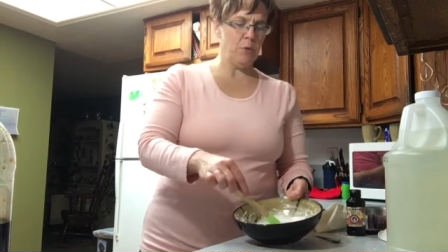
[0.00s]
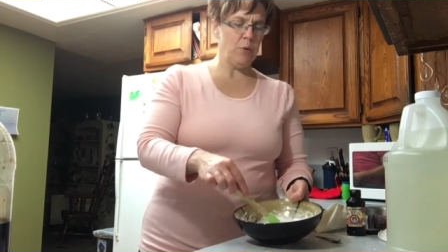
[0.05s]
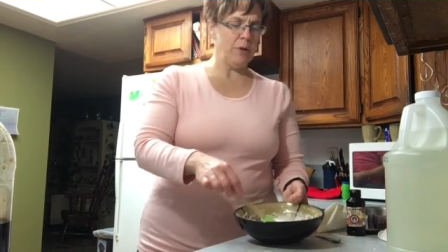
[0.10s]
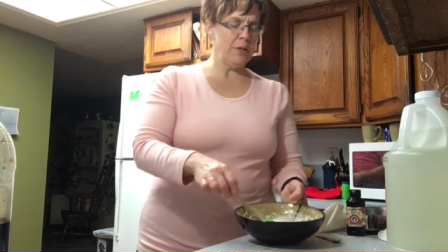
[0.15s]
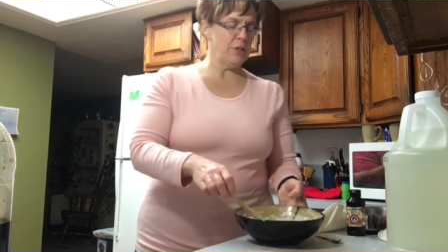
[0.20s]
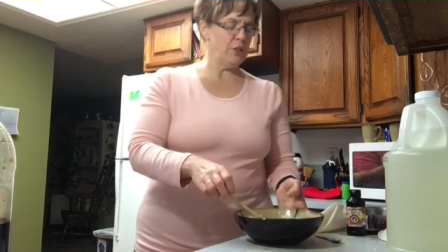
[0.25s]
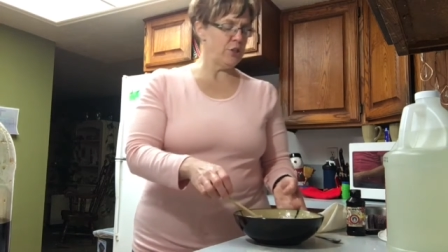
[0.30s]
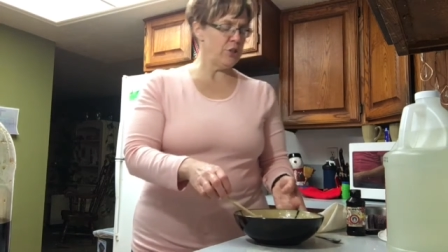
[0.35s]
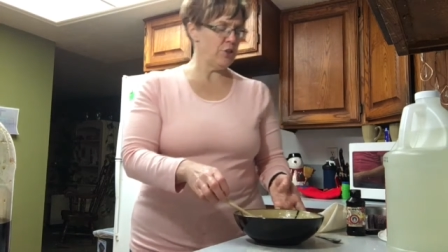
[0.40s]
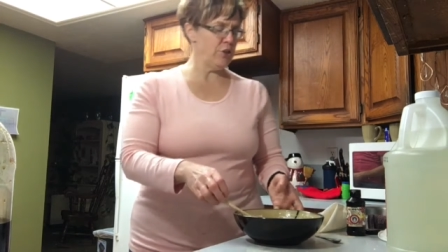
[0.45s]

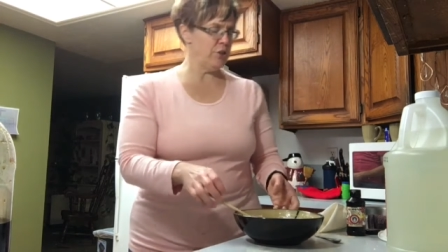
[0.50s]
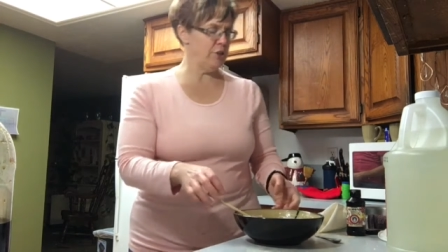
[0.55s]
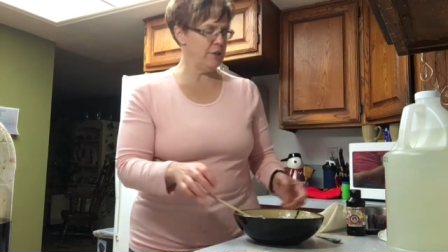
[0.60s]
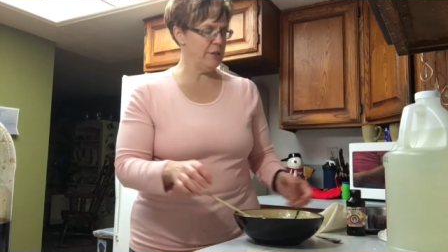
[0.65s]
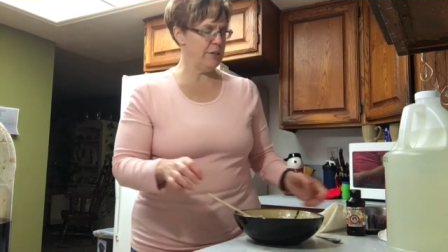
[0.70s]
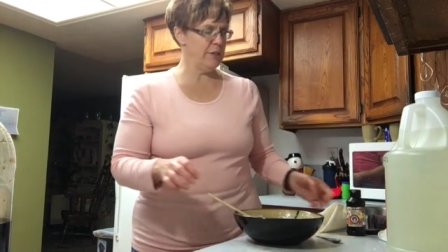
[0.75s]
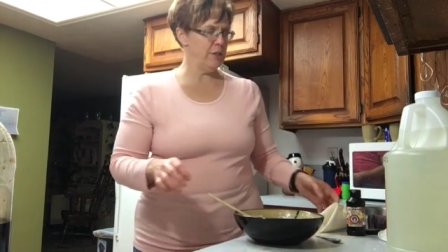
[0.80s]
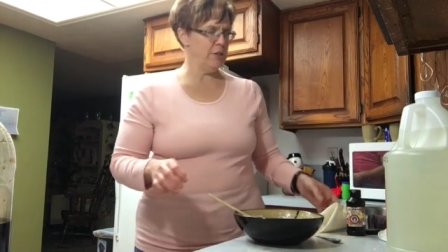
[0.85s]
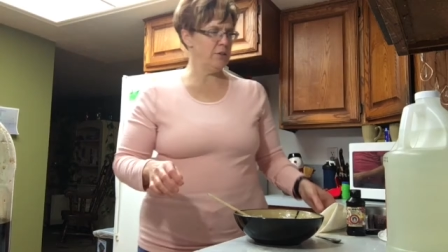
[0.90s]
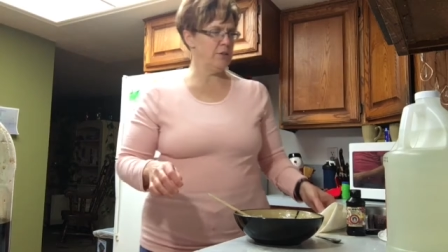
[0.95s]
going to
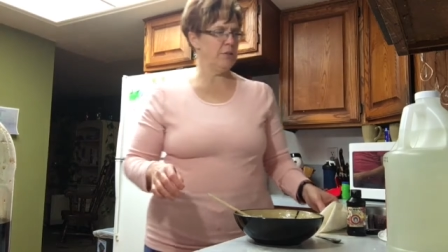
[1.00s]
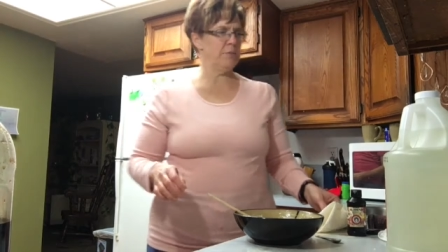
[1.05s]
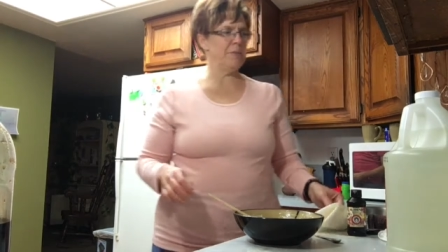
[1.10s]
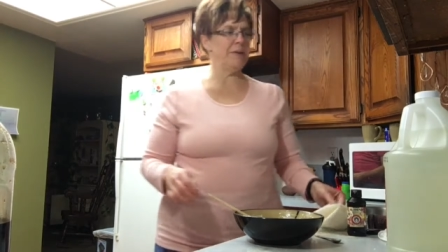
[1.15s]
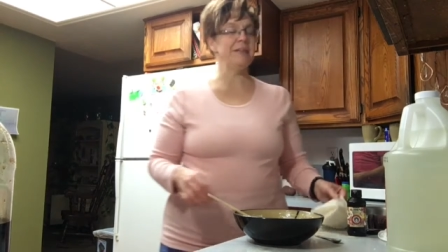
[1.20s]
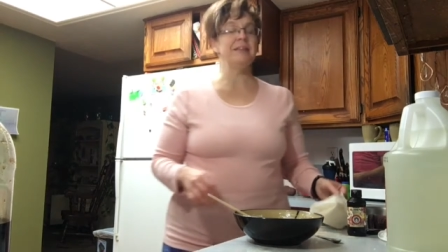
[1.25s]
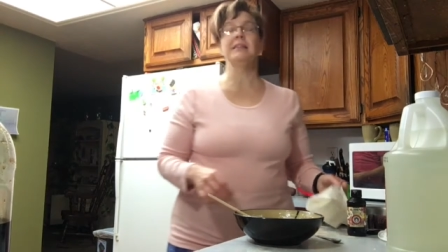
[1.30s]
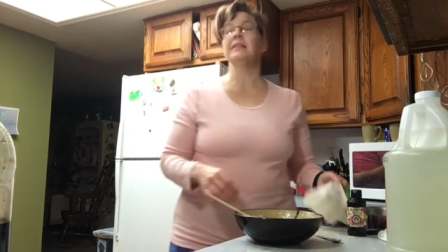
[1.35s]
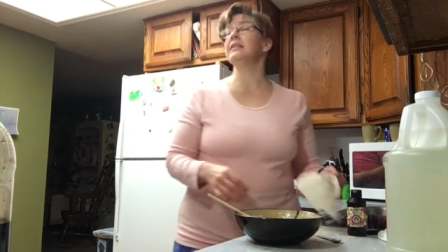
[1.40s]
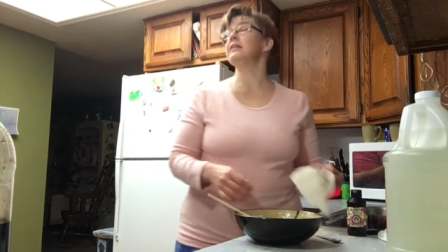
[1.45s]
turn here to
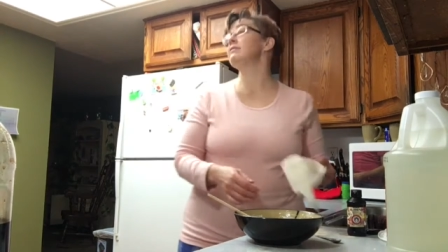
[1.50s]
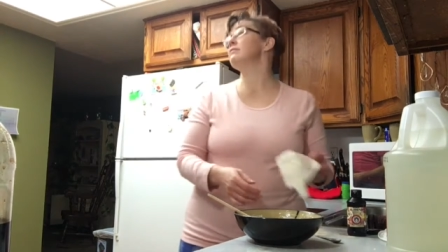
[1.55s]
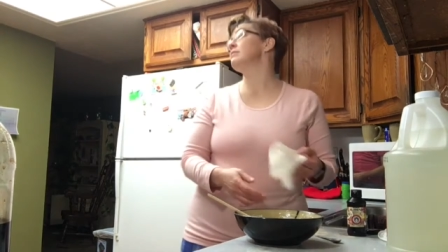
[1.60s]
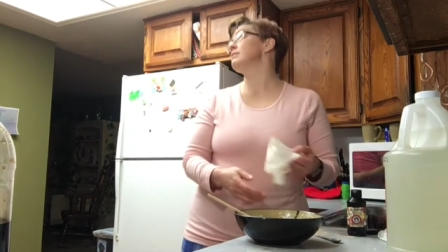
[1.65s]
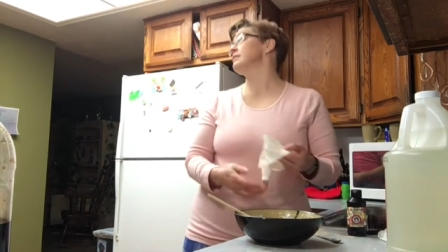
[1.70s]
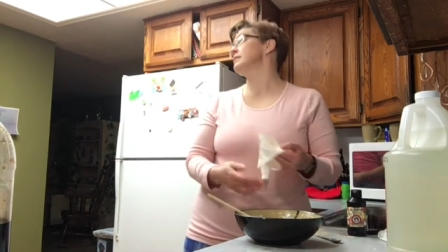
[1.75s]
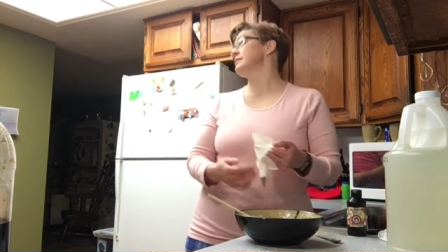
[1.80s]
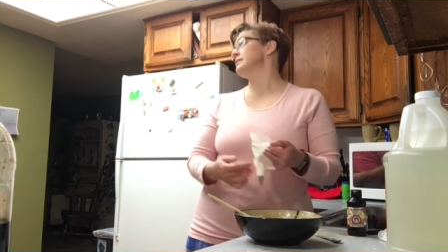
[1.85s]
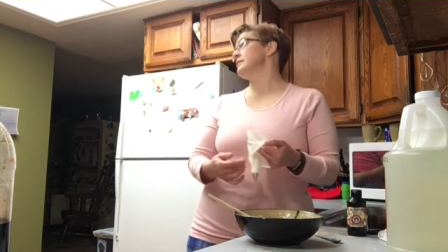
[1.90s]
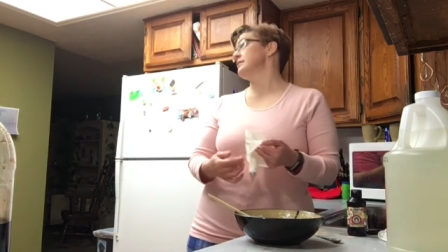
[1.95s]
my
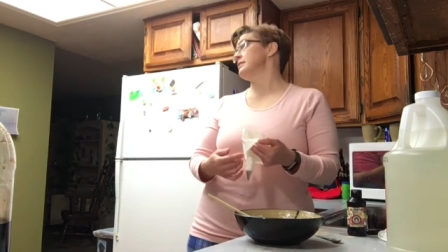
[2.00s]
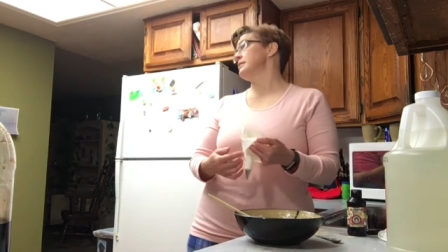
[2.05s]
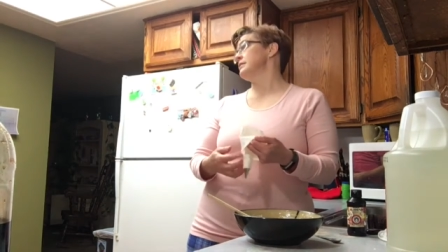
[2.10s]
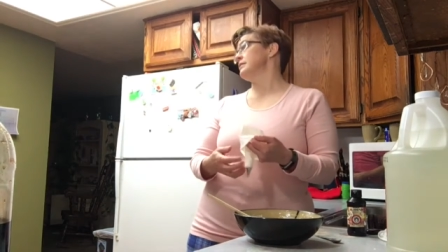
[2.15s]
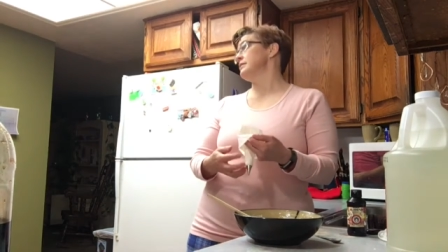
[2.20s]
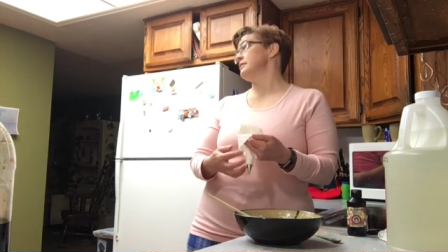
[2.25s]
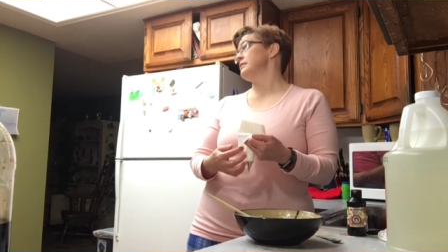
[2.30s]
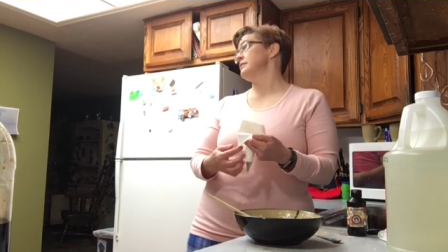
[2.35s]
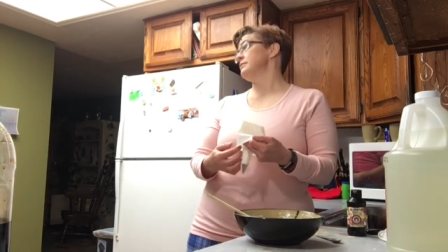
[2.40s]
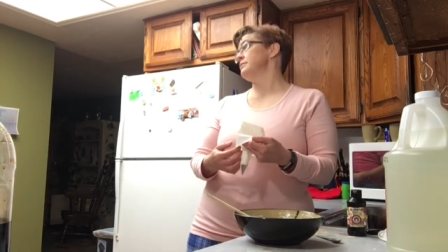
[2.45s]
lovely
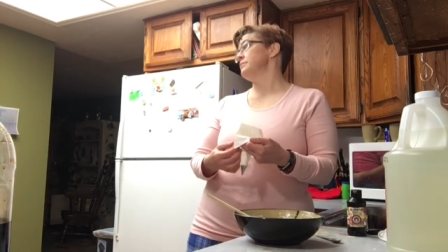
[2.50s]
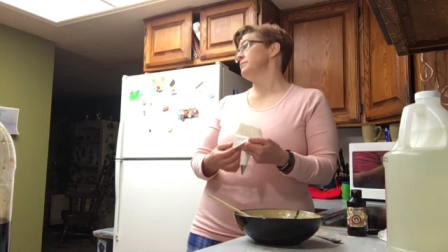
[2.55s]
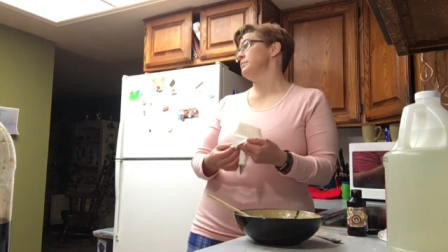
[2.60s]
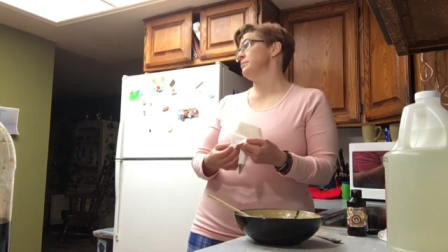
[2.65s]
assistant.